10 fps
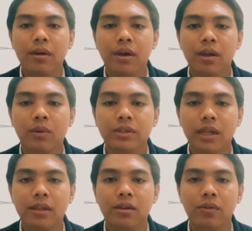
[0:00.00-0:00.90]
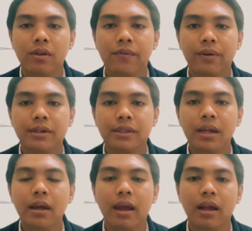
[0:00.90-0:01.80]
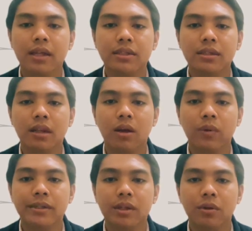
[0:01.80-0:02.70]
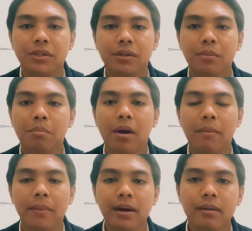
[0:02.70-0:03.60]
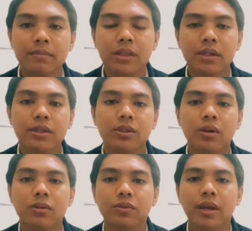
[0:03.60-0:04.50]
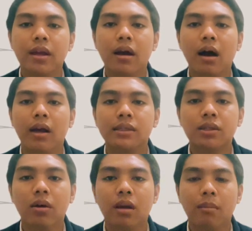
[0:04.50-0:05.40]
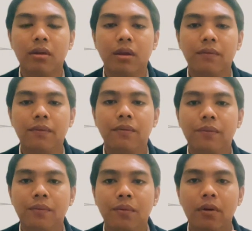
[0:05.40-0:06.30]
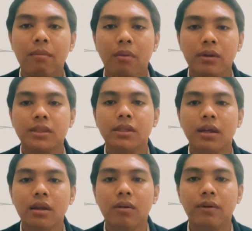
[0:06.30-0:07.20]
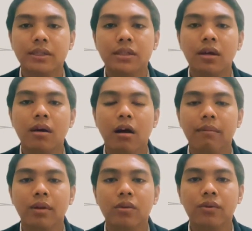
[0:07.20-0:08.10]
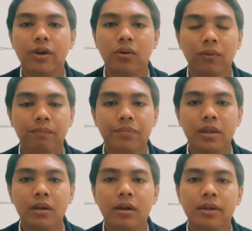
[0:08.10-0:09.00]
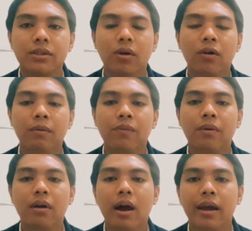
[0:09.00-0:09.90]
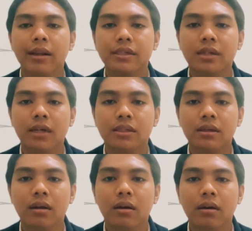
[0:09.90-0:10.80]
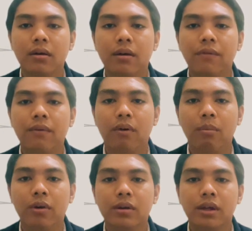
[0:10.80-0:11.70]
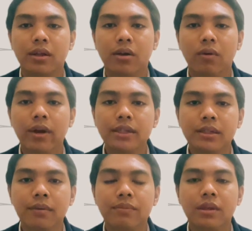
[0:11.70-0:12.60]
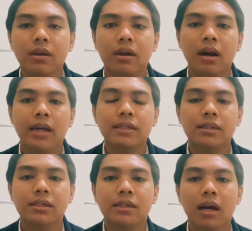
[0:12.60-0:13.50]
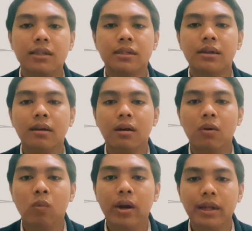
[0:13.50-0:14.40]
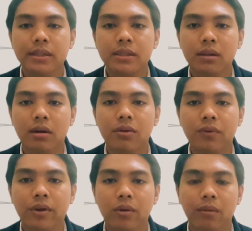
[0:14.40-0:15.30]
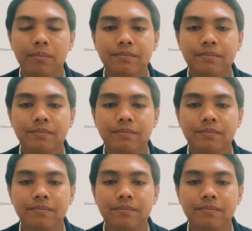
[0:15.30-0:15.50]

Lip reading: Hindu State University English Language Education Department. So today I talk about the four boards categories of the curriculum. So before I discuss four board categories, let's discuss what is the curriculum.